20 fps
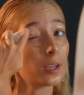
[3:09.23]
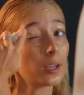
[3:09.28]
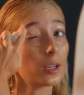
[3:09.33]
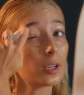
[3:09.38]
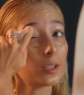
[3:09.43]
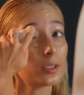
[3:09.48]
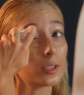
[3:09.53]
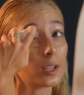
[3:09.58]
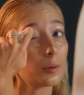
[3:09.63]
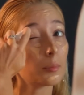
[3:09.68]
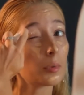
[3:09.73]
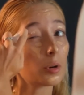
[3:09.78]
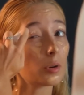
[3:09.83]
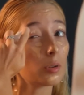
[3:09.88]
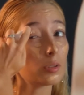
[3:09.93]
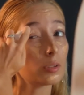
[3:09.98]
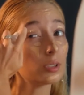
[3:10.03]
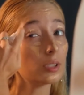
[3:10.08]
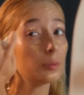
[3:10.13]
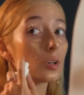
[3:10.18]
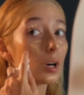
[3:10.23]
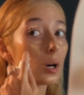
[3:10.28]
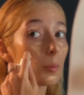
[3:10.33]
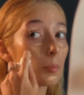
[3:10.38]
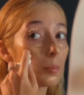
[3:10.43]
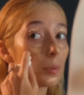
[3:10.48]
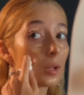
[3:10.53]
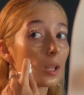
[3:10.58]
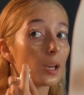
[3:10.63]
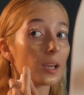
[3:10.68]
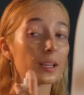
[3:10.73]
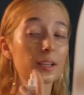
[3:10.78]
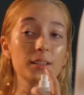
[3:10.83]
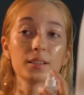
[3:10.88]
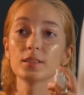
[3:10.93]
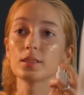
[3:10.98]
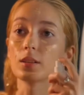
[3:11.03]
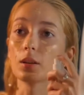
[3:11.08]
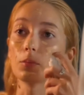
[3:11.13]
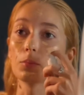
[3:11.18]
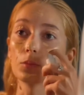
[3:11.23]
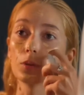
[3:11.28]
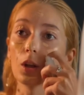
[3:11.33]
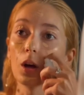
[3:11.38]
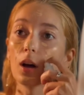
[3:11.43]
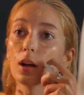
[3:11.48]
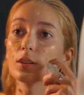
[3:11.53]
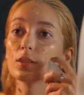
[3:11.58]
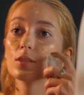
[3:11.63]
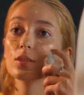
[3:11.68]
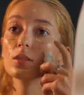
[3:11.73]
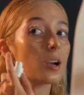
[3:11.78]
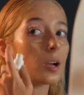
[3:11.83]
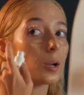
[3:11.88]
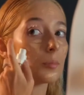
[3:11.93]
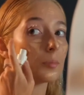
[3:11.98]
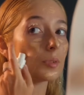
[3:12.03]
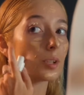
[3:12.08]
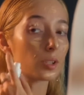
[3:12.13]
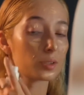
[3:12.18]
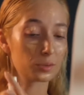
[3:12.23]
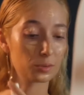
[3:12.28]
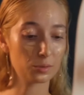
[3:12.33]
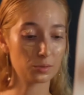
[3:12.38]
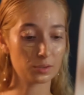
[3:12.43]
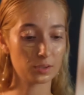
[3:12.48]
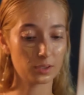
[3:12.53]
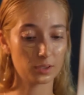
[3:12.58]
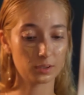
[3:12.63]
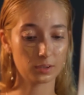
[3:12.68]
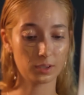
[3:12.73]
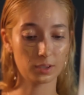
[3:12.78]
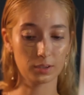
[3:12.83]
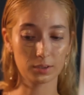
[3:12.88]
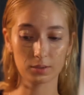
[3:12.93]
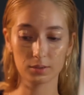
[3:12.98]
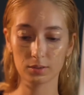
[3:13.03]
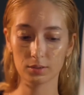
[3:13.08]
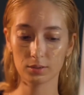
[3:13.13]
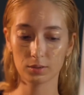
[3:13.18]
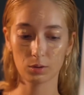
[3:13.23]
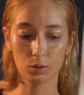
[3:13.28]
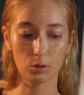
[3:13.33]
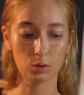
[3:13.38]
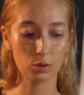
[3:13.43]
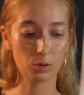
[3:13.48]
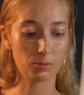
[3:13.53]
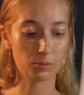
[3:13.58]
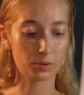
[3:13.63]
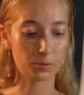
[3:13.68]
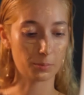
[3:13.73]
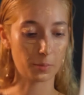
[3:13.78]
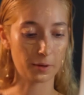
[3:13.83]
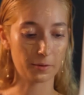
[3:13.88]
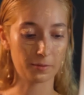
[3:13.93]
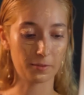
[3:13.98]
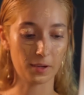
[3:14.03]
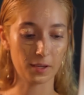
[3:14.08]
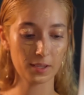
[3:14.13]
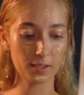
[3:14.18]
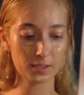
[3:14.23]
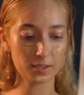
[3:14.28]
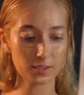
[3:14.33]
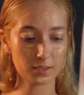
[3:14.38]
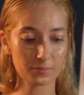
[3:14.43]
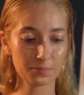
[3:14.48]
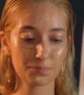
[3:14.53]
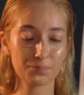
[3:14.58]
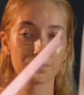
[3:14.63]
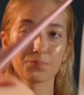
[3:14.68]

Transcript: And I'm only applying some dots. I'm not using it all over my face.